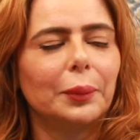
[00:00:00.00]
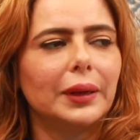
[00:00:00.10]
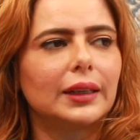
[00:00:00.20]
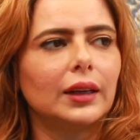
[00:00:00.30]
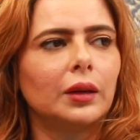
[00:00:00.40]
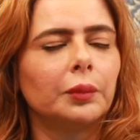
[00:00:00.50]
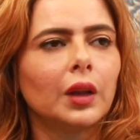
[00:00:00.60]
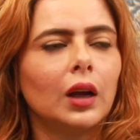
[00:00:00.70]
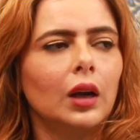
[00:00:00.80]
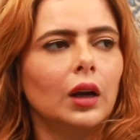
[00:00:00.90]
But um,
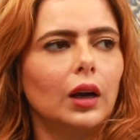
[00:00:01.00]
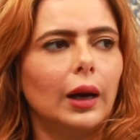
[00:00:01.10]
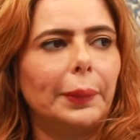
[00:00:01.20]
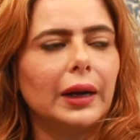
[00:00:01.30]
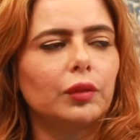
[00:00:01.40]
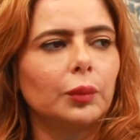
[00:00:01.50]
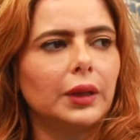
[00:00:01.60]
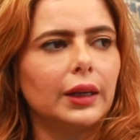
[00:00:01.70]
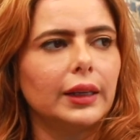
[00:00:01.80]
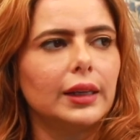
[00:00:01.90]
apart from
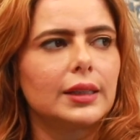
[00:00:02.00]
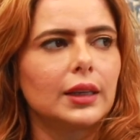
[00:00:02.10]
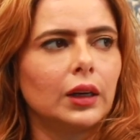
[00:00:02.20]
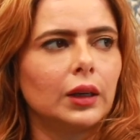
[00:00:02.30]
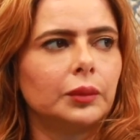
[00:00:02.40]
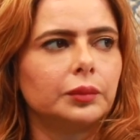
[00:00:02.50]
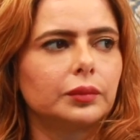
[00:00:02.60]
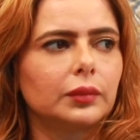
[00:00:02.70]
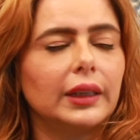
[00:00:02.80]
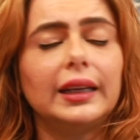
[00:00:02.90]
that is um,
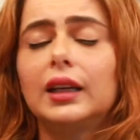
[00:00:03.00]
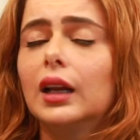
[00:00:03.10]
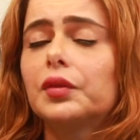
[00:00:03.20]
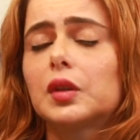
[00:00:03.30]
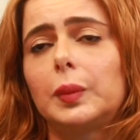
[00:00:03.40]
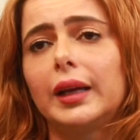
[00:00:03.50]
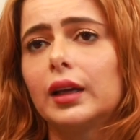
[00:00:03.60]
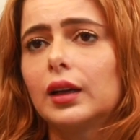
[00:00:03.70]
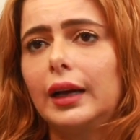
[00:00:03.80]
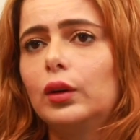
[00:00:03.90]
he loves
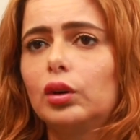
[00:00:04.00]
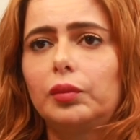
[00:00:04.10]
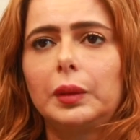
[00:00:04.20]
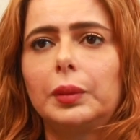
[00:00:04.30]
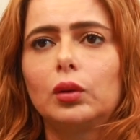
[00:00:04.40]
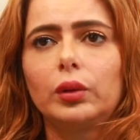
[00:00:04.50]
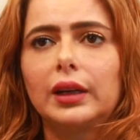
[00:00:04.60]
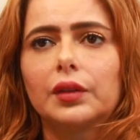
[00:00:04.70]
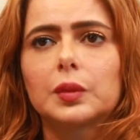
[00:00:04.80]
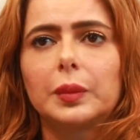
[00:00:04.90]
playing, I don't know if people know, he
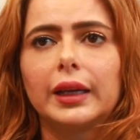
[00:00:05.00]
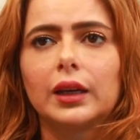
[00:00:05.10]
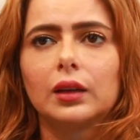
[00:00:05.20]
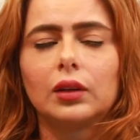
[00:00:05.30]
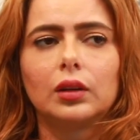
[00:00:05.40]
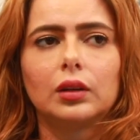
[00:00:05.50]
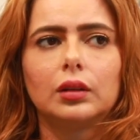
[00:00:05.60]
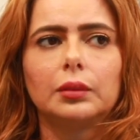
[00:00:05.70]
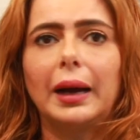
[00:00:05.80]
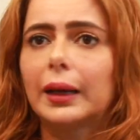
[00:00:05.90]
loves playing
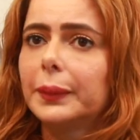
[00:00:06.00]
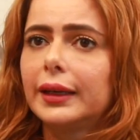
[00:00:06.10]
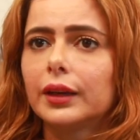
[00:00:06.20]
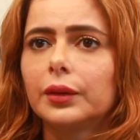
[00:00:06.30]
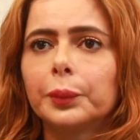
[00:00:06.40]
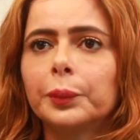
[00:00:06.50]
uh, badminton,